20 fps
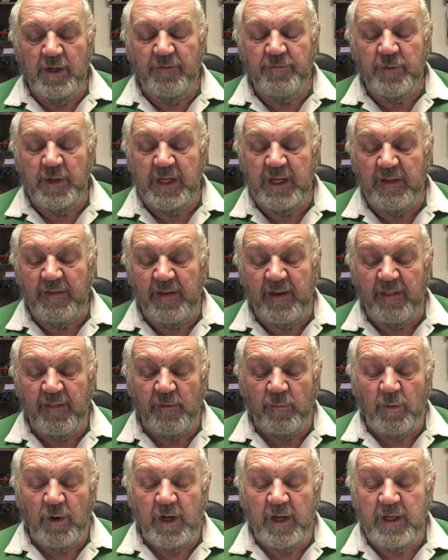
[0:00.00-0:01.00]
if we can get that out of
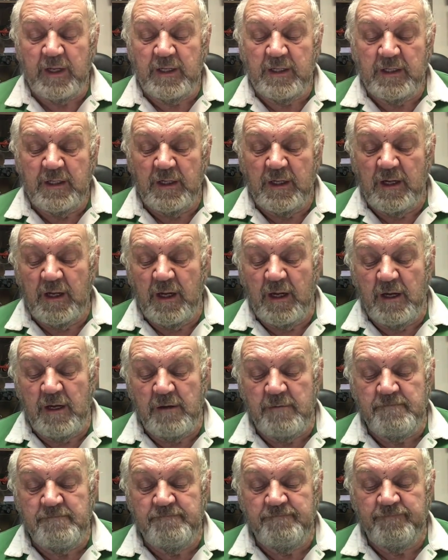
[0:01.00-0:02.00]
the way,
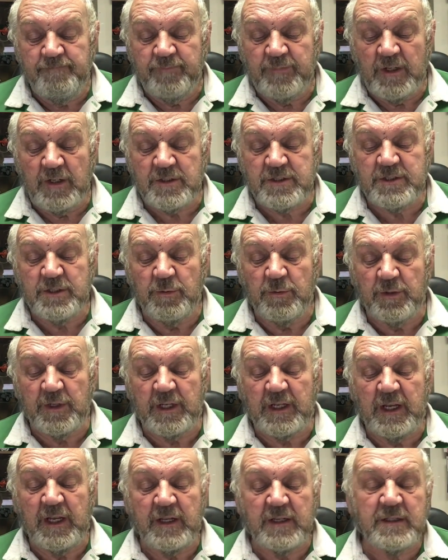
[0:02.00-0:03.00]
I still want to
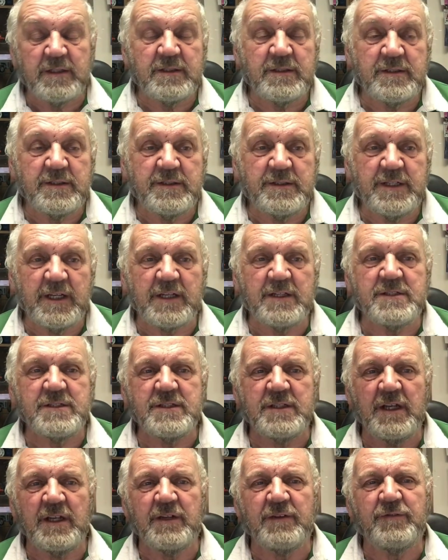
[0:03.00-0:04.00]
get Ticker's
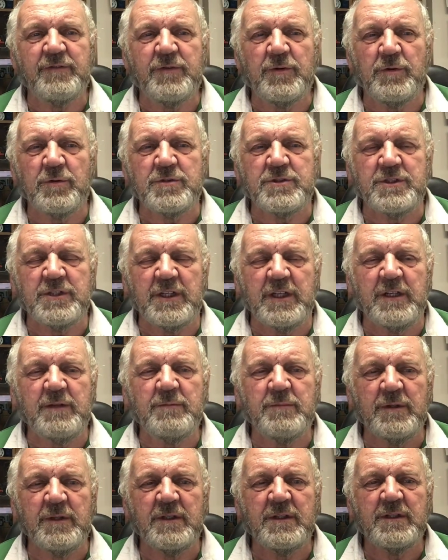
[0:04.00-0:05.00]
standard Fordson in,
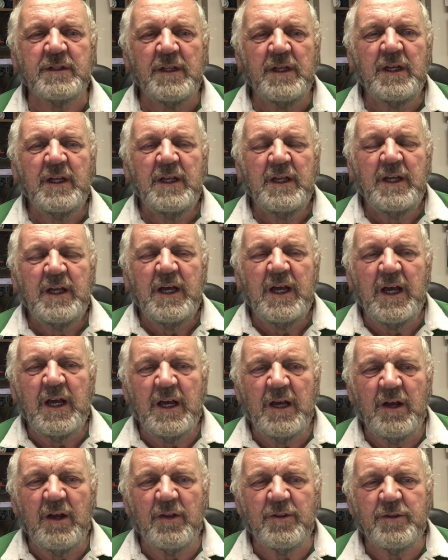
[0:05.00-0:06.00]
but
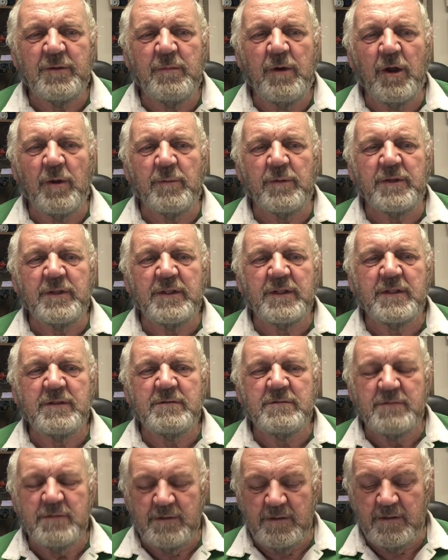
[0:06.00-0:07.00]
at the moment
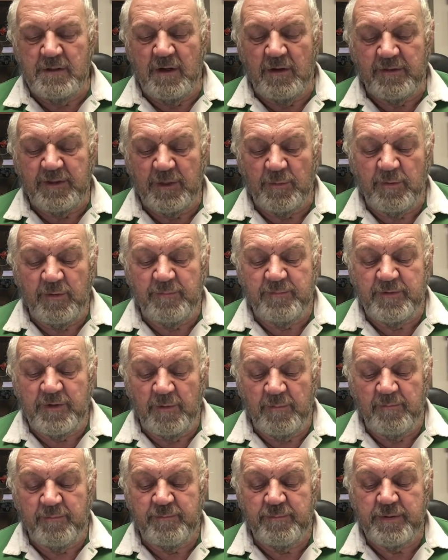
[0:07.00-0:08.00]
I think we've
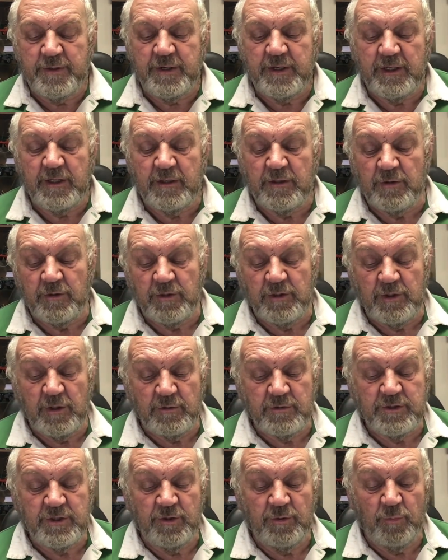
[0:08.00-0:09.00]
done pretty good.
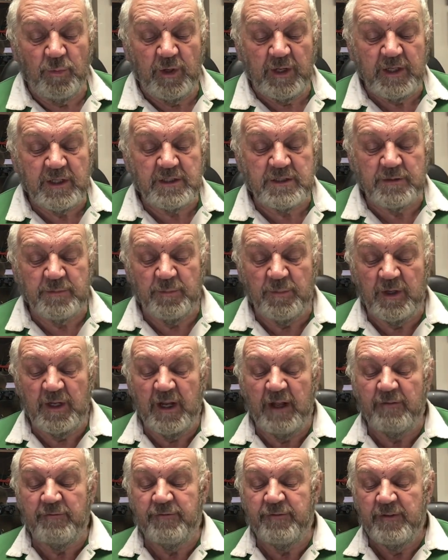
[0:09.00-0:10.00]
2 weeks and we'll
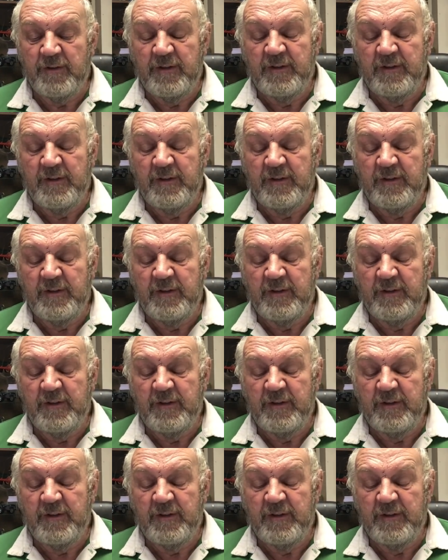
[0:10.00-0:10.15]
have